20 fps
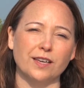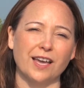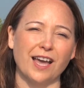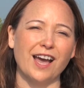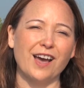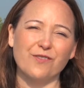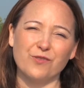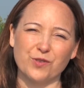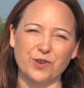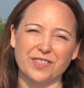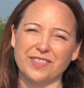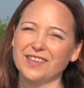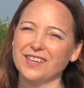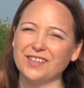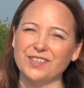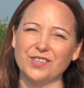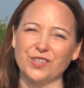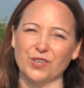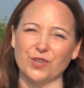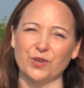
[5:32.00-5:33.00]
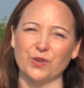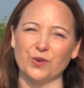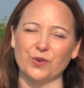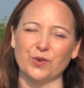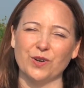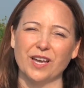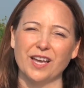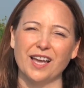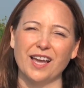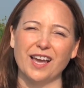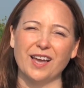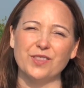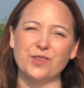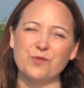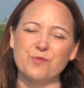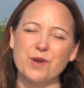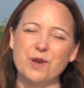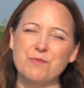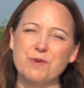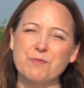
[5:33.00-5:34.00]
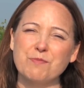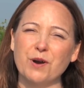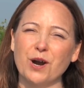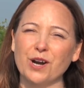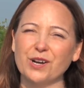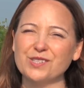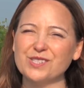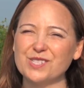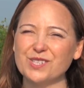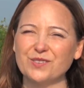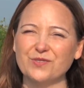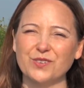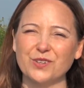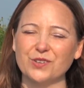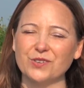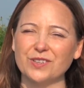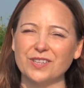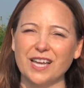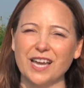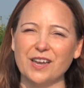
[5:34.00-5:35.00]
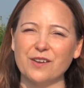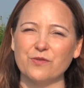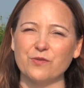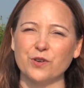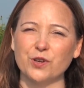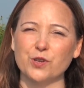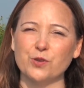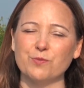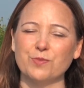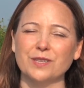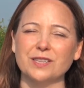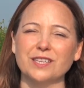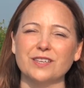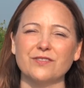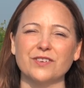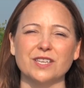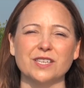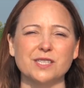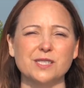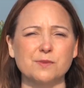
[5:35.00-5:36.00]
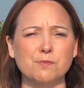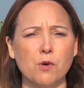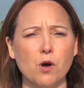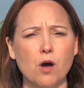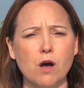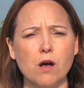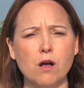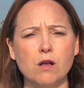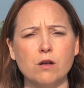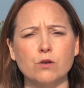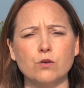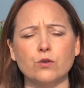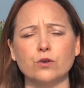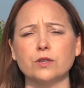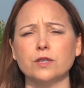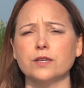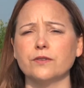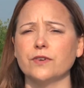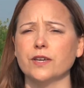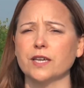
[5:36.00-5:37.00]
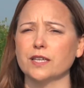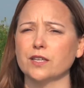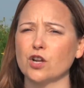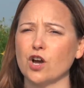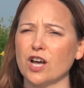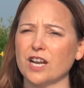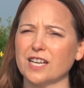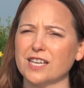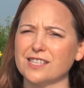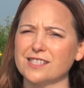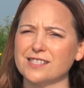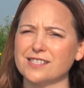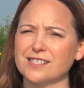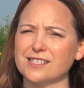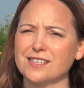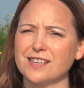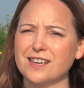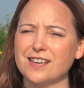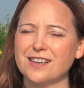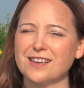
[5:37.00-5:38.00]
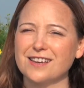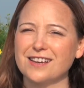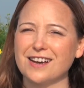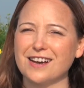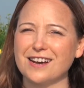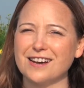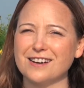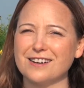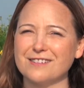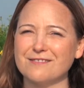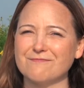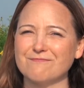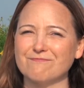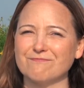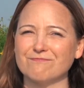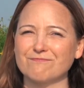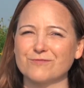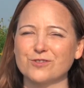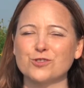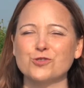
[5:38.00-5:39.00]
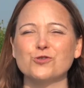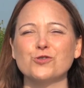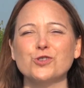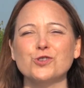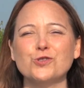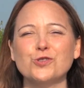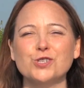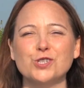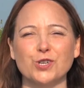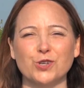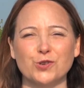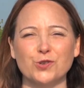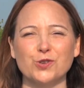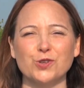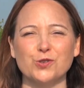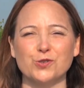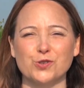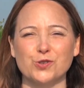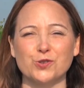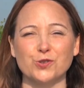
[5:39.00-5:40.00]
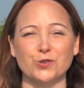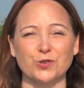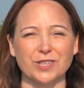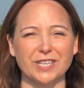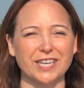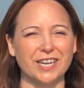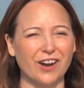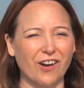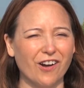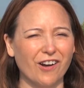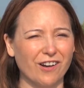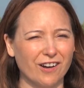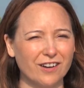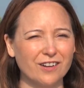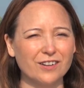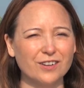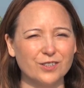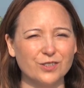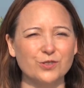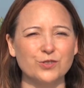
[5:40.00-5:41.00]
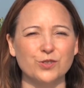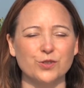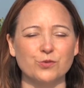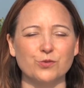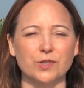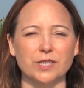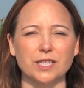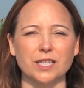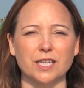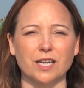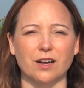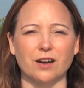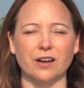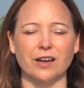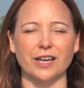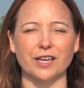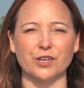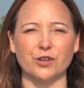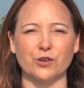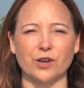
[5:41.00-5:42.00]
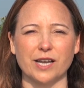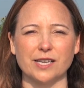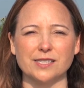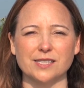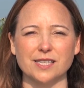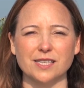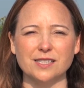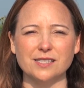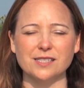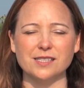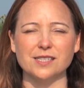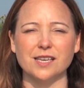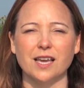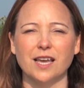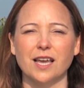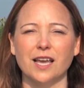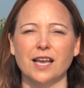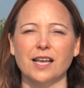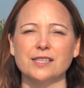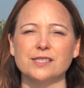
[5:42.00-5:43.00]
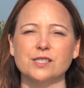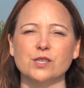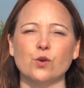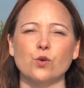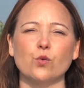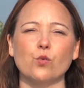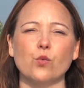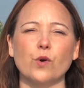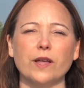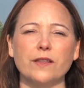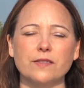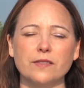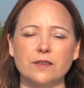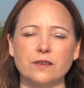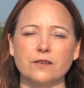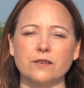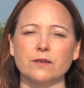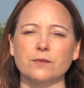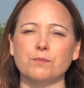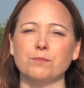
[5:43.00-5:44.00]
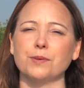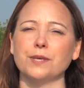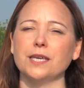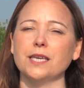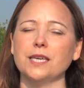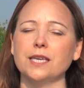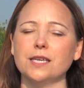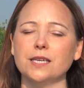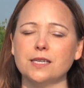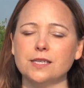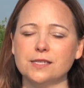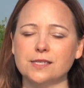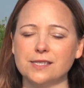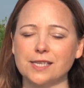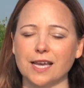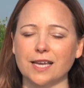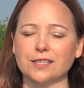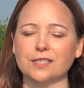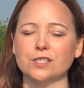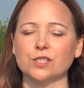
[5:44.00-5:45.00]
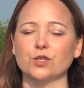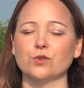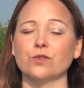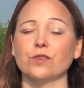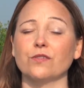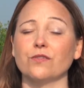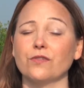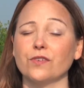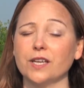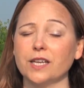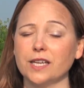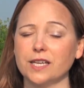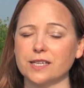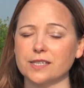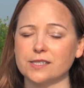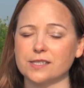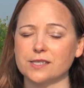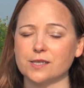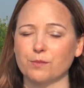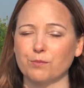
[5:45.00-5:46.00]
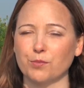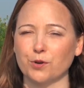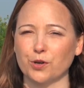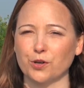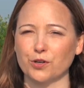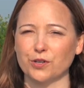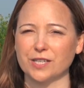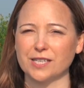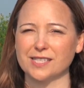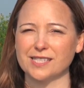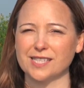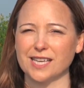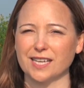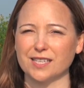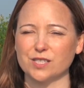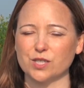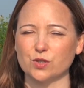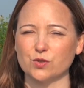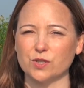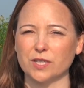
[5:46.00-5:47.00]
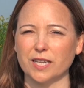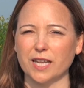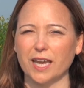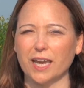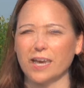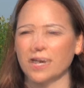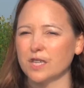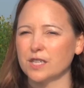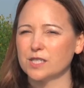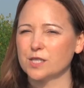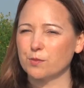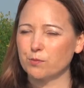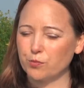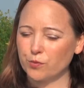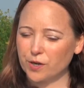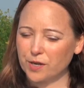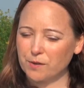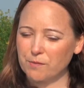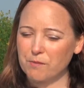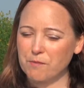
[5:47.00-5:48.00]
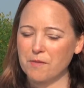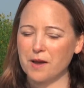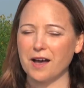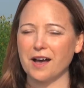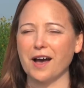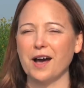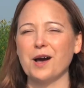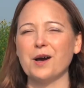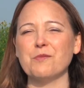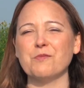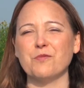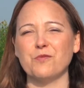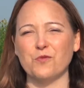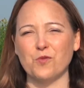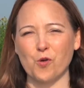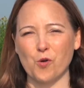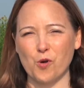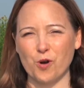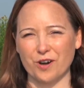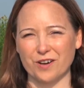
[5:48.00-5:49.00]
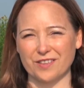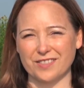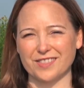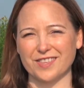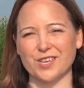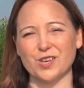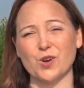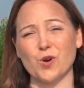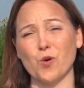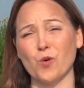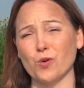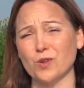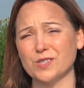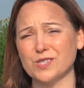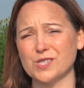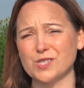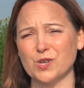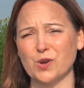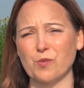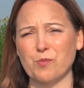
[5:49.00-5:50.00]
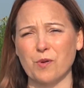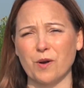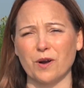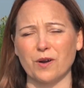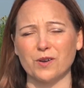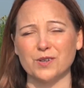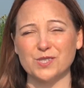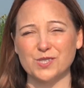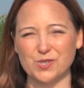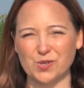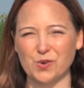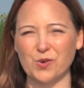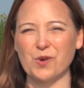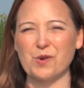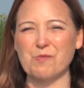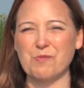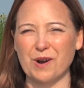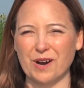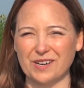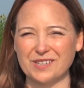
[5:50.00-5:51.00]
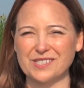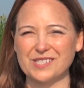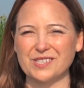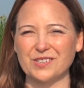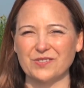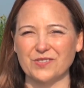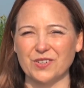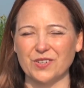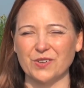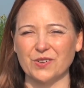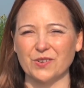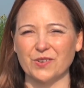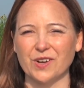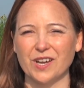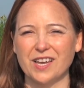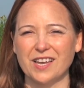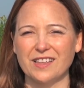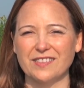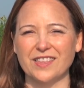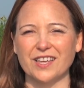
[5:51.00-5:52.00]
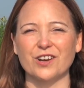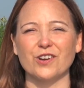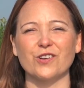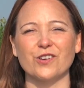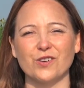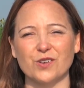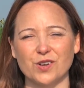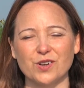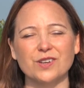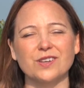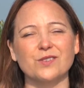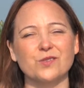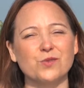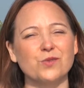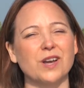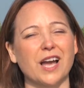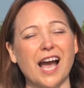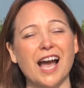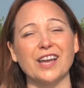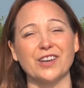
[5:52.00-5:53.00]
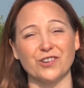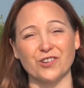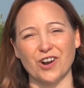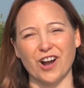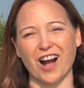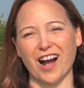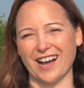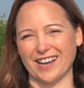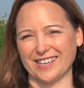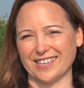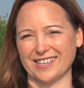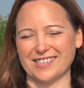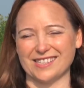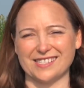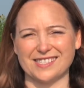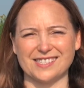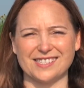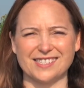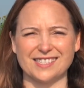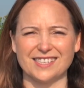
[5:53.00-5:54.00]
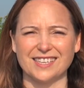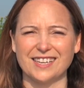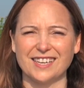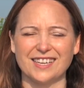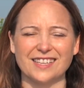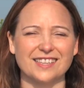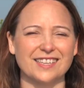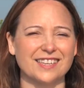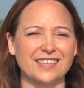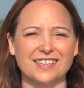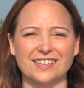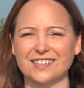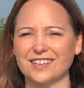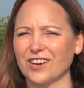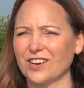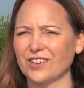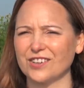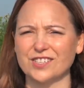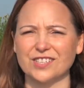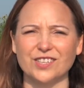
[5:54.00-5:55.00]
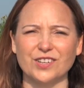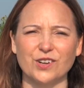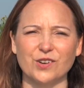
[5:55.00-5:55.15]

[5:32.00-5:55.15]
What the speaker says: have within you. And there may be parts of your life where you've been living small or living not as true to who you truly are, who you really are at your essence. And so what the P is saying to you, the phoenix, the bird, is saying to you today, to bring up forth the old soul parts of you that are at your highest, that are,